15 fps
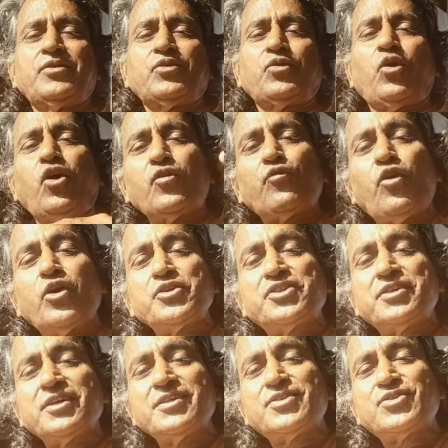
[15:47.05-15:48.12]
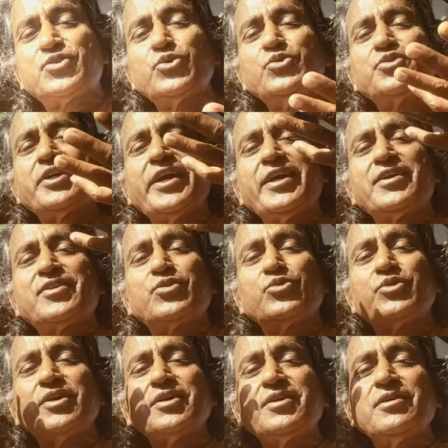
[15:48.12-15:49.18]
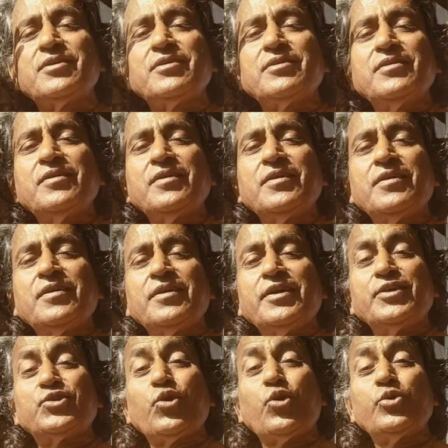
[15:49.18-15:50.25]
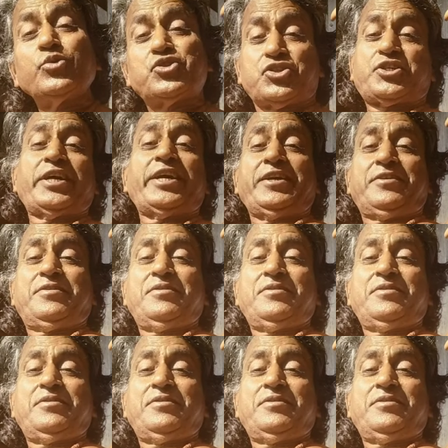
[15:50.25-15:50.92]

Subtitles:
God wants us to take to His own state,